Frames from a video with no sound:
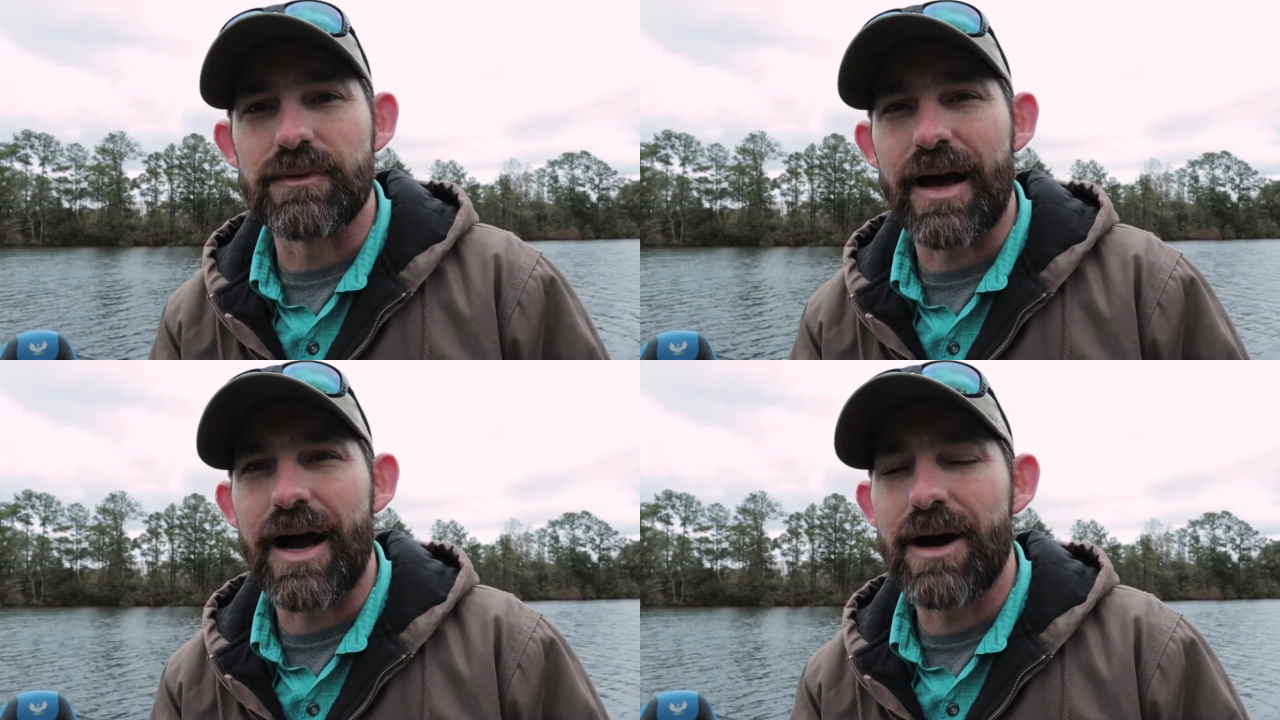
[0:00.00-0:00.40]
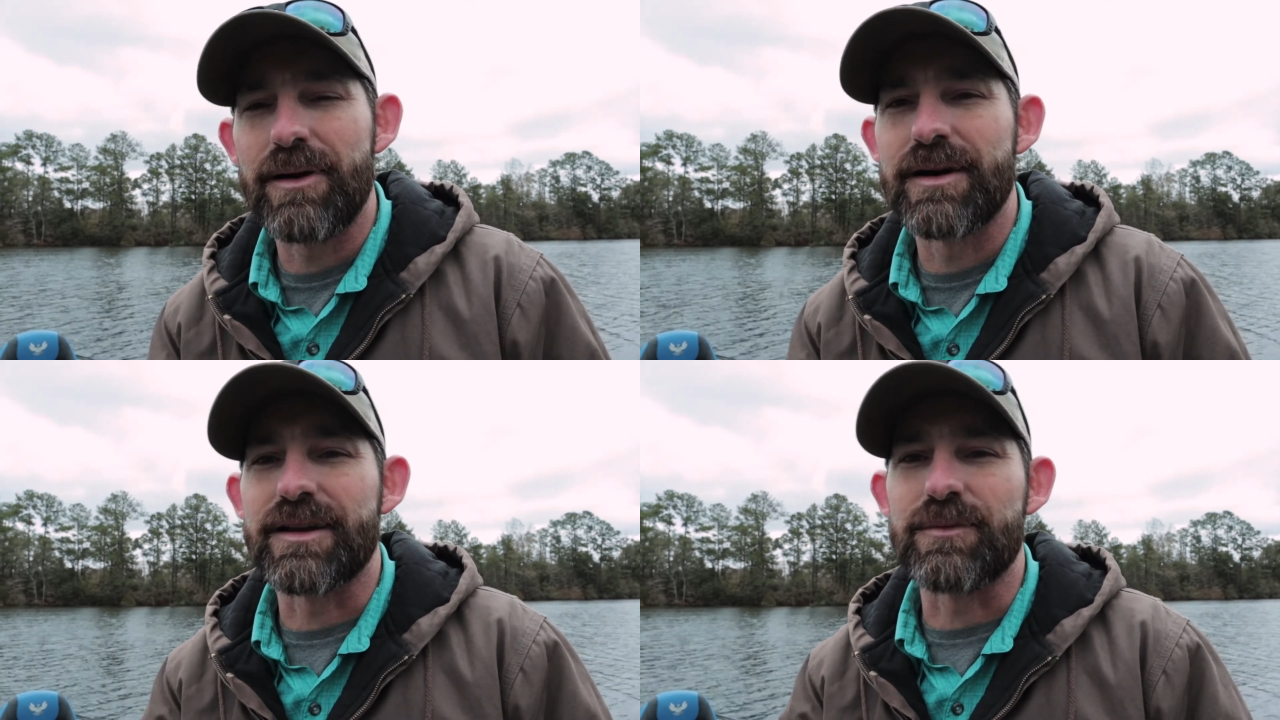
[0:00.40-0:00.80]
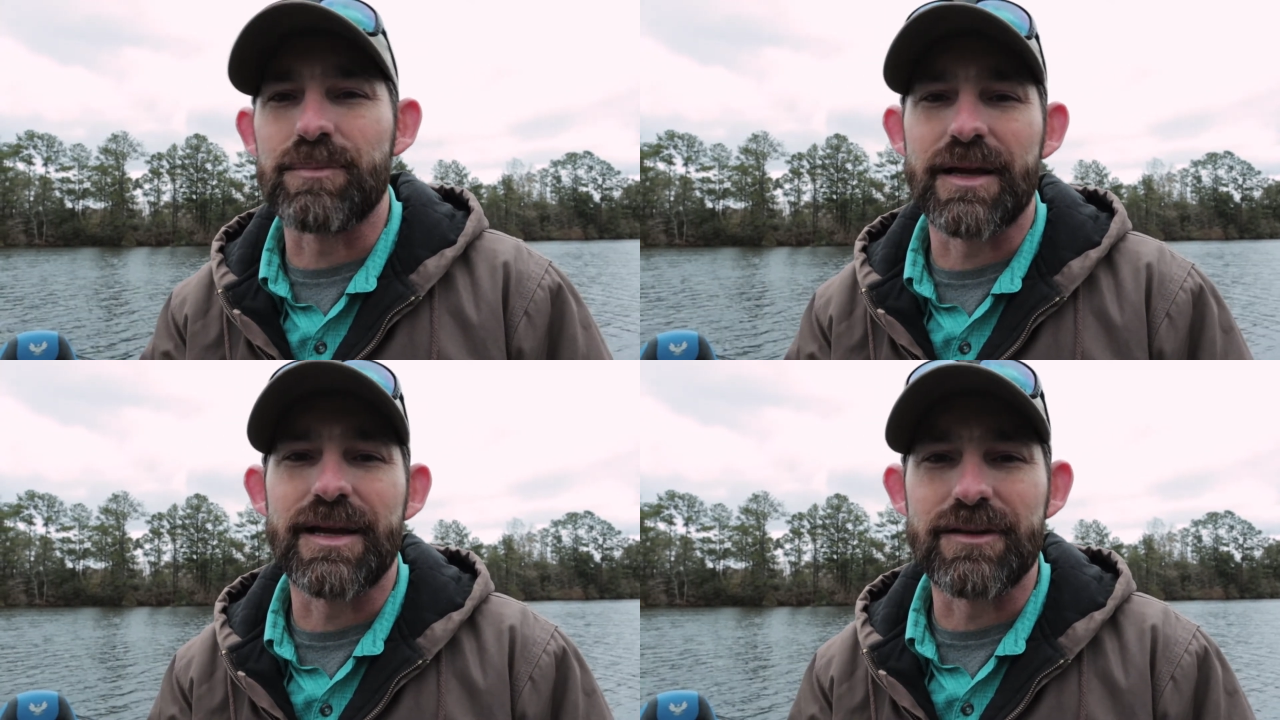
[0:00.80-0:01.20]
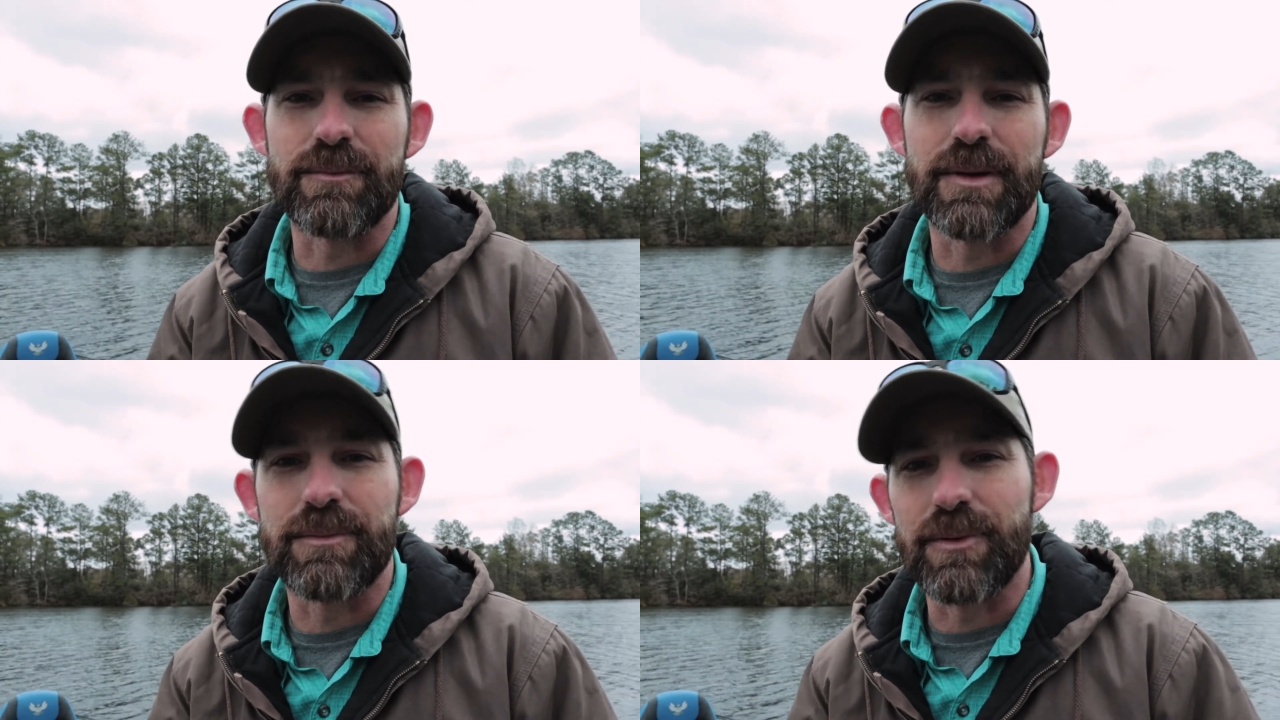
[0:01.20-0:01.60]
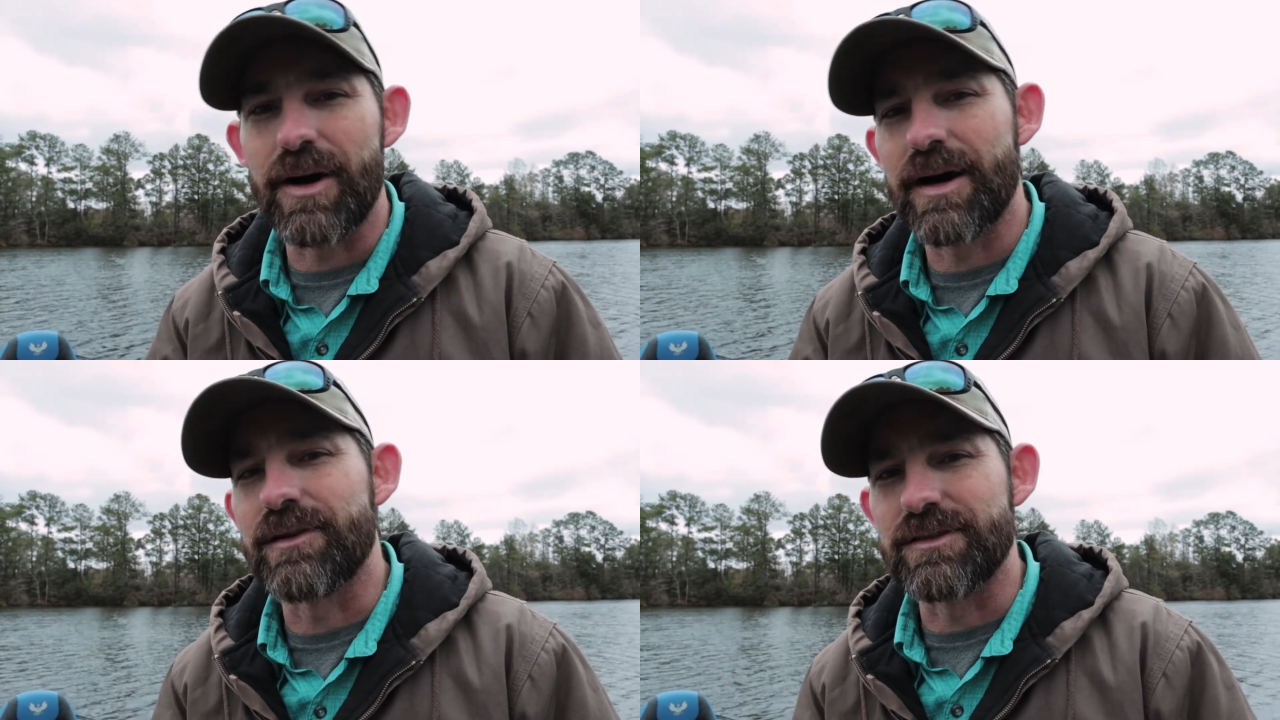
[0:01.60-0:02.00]
how I explain to people
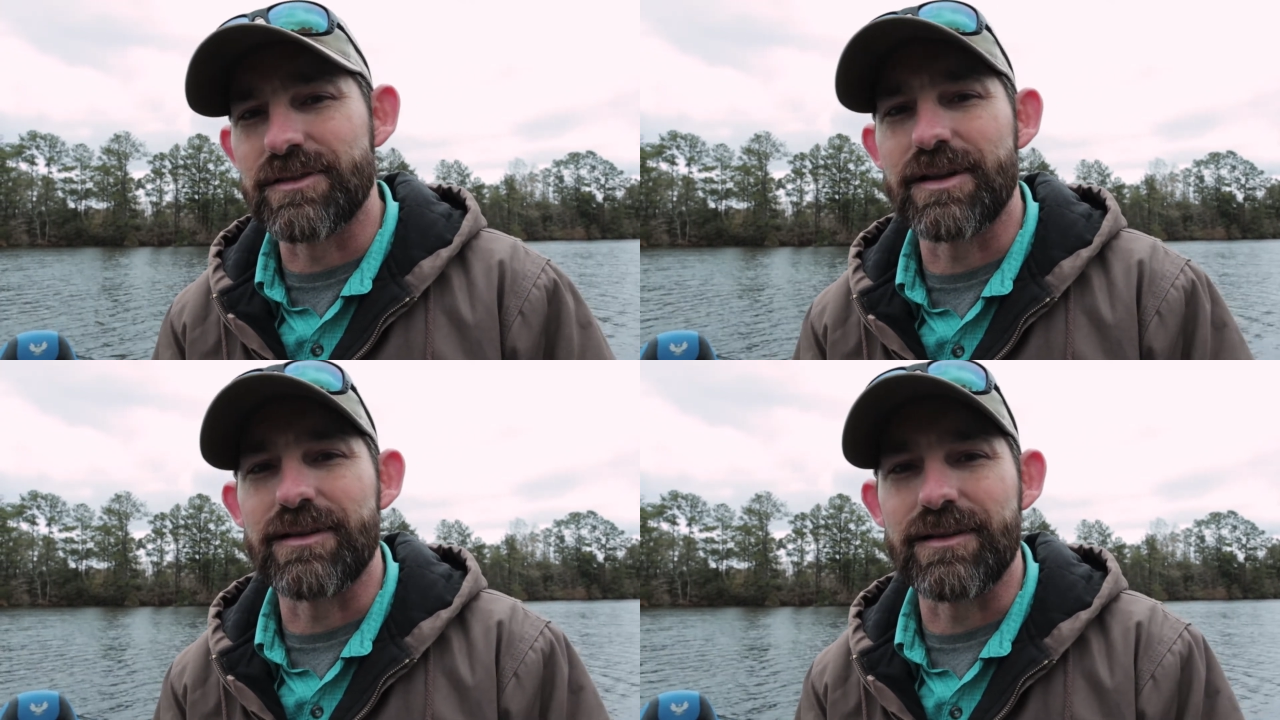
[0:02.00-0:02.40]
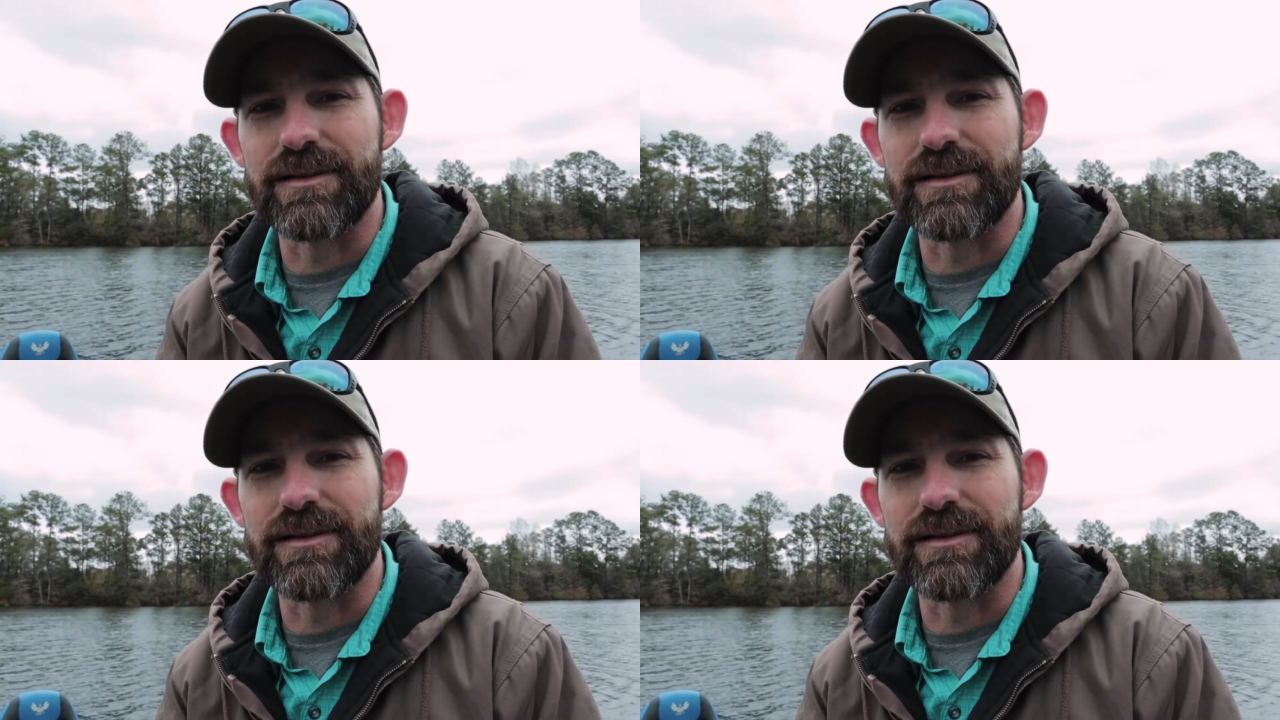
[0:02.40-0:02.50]
how to set